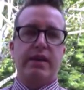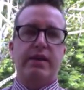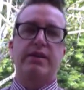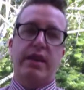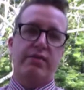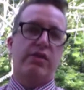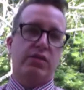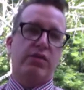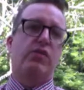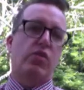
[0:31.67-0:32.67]
his life
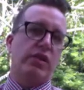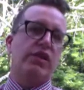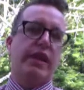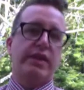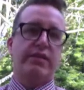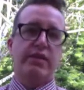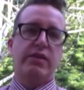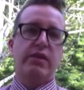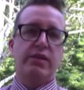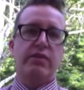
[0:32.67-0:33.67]
is going to change
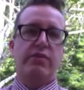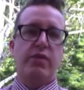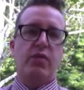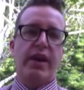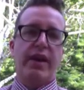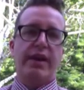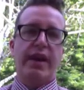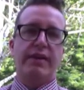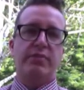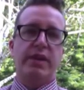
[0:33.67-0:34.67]
from the way it
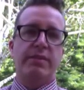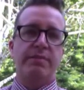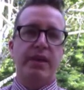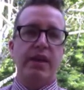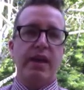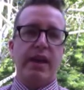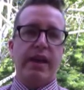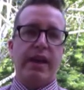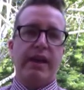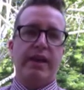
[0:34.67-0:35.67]
has been.
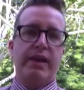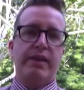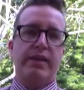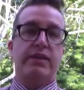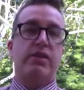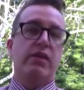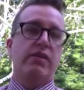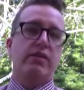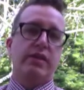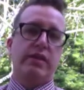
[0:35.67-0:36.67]
And at the
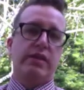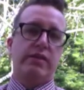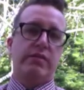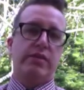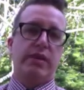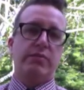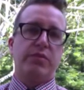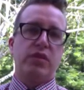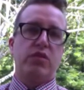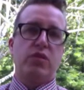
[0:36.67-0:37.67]
start of the
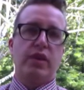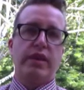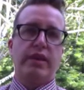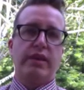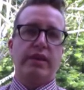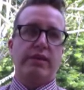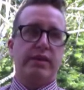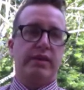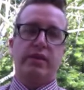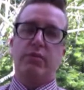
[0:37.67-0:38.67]
story, he
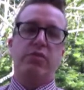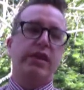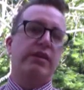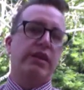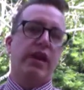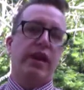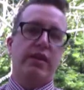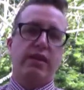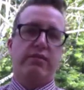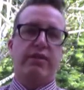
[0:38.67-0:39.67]
is in complete
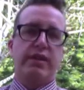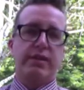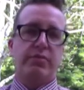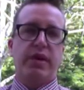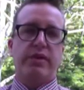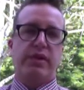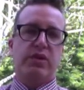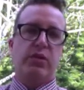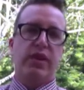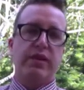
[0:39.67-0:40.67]
denial of his
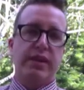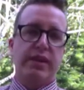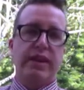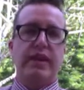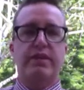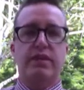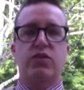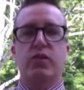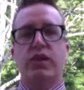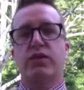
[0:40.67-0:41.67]
bisexuality, and then as the
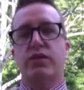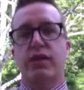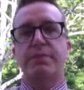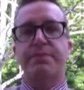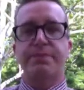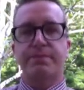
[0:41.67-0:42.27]
story goes on,